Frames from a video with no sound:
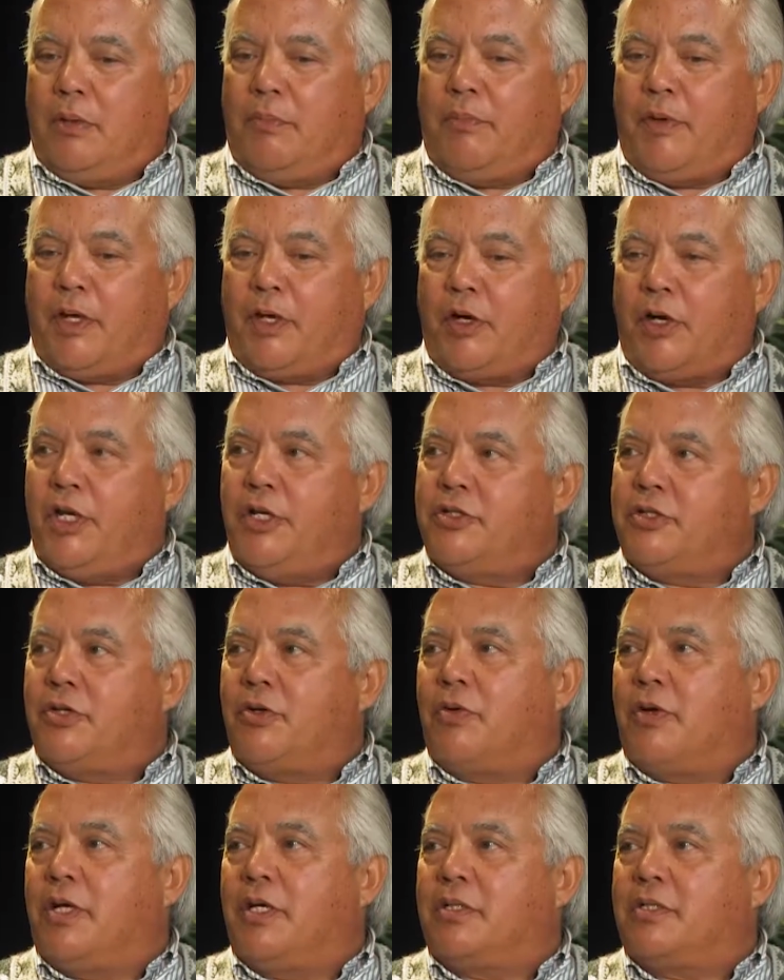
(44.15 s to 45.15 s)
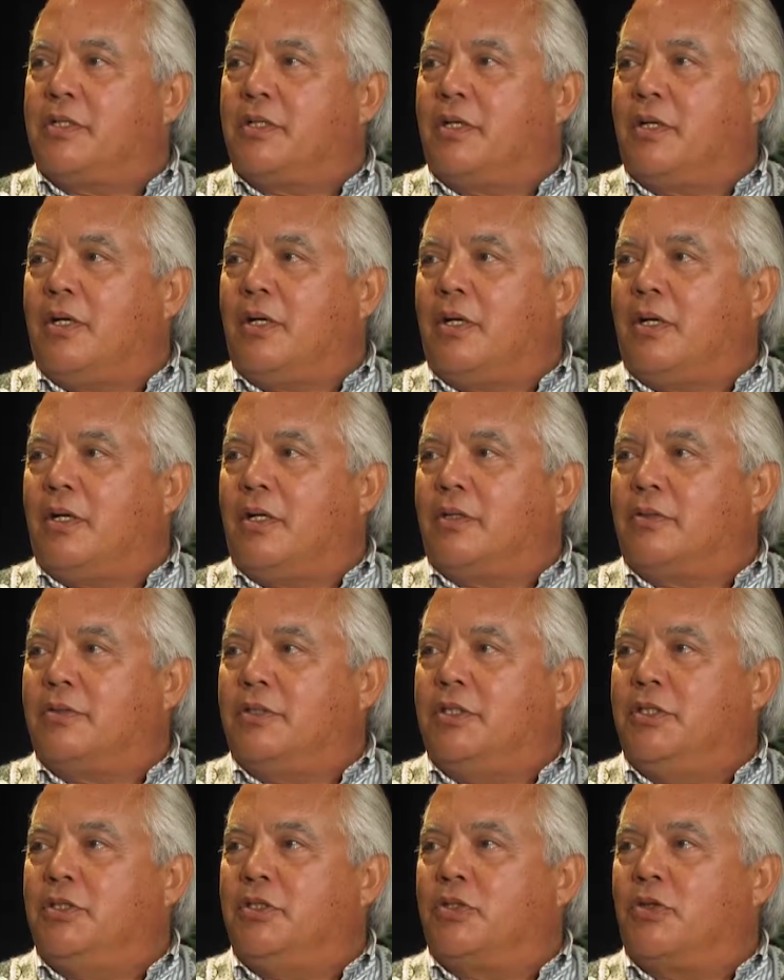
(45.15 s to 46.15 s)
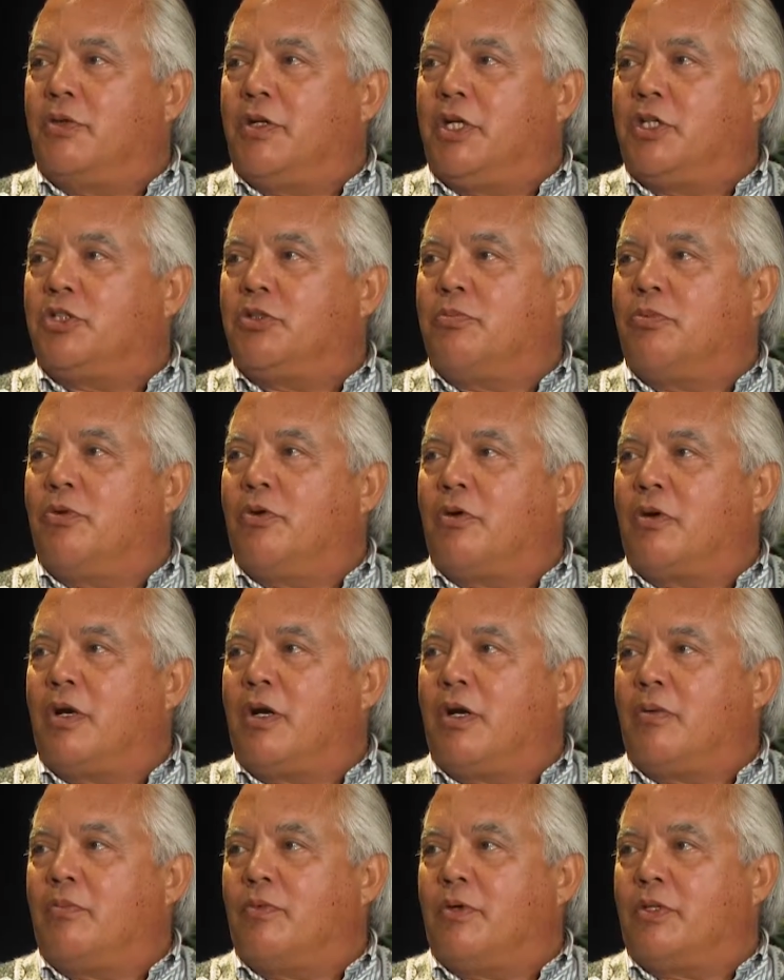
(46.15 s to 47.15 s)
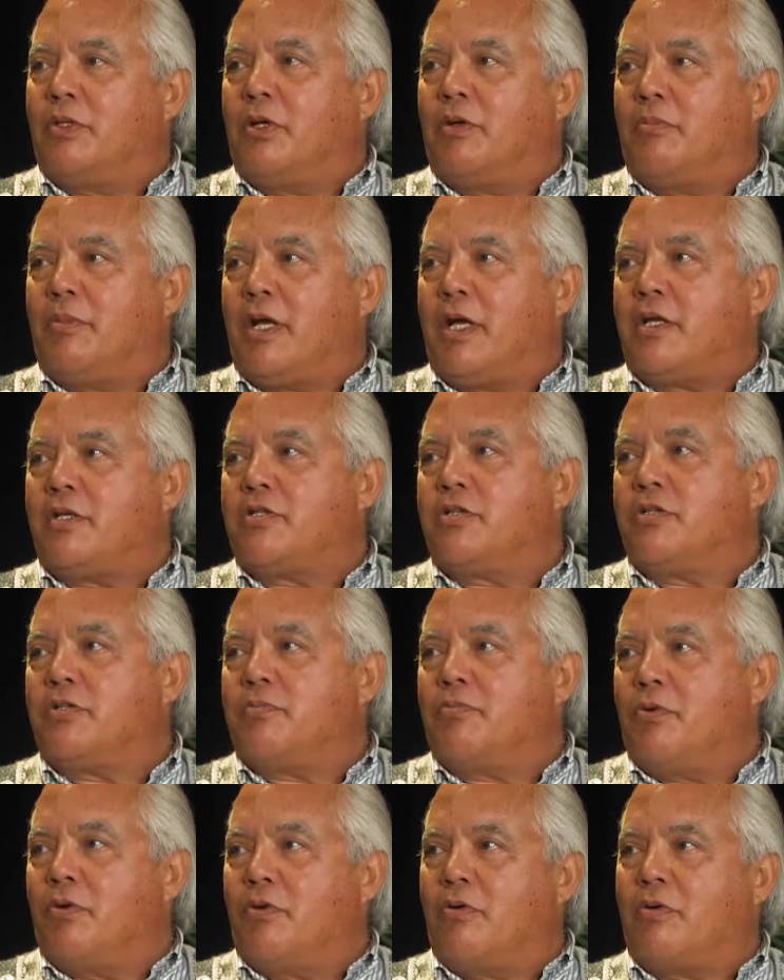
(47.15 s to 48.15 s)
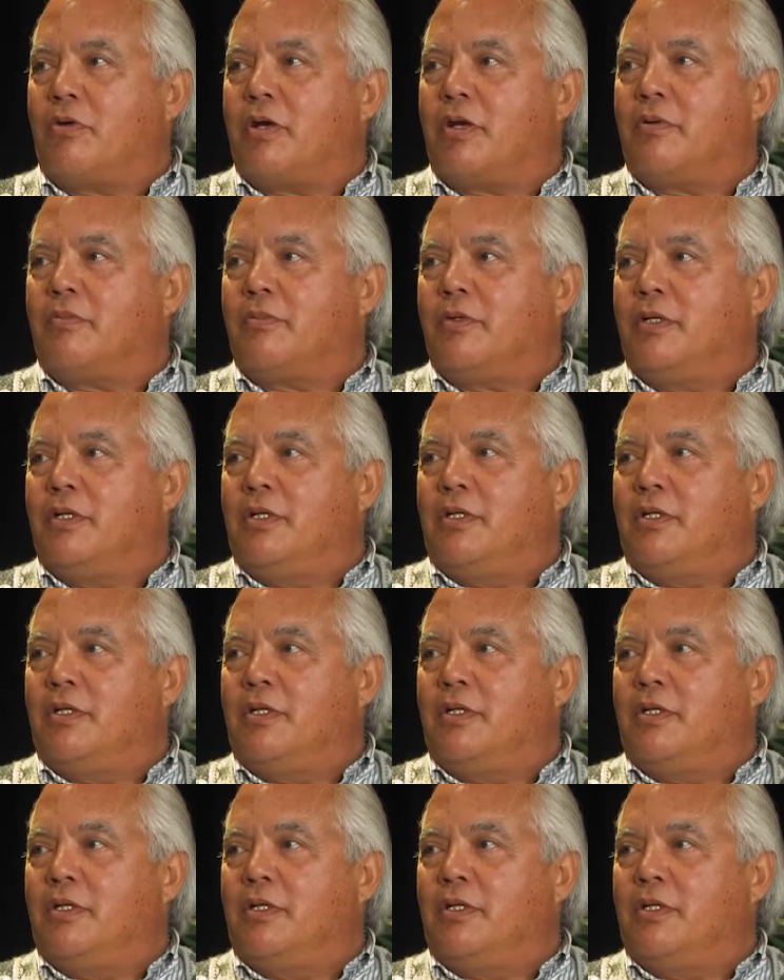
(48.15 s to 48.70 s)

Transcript: better integrate our teacher credential program with our master's program.